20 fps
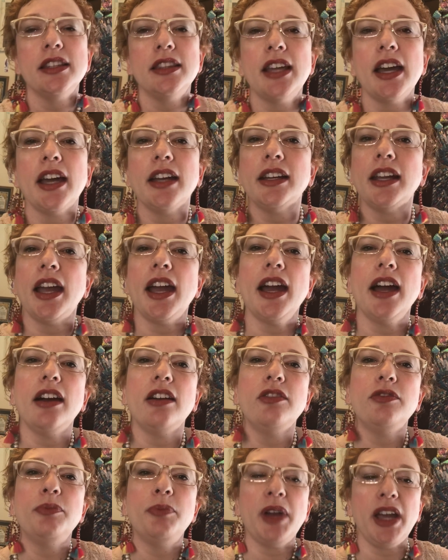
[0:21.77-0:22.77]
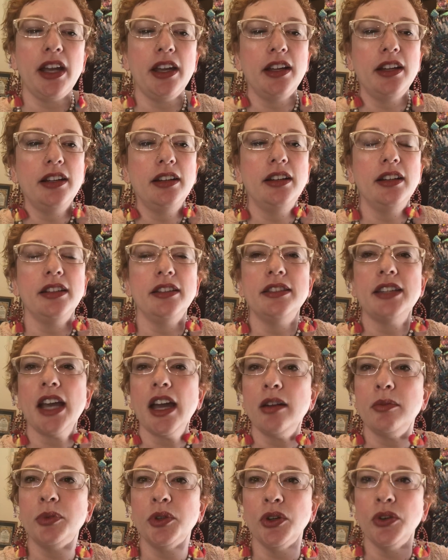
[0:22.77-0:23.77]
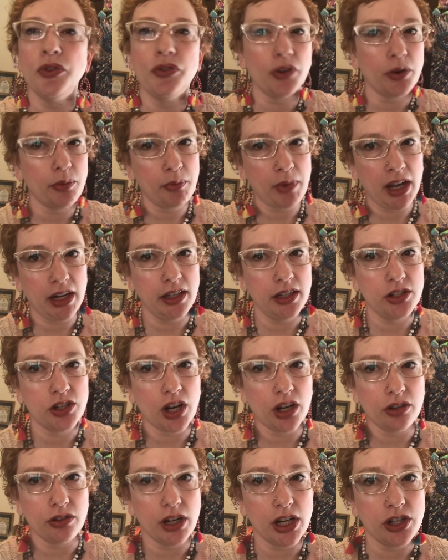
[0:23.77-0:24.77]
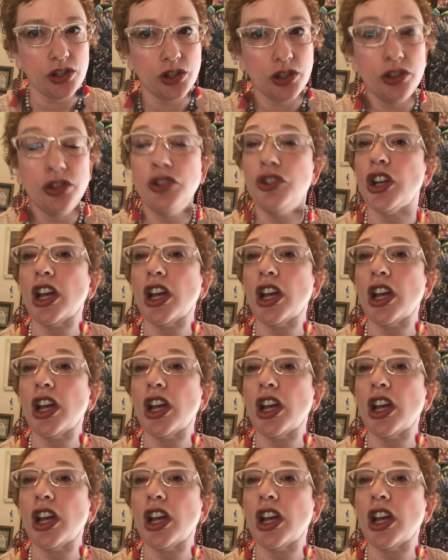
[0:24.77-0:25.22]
that have been taboo for many generations.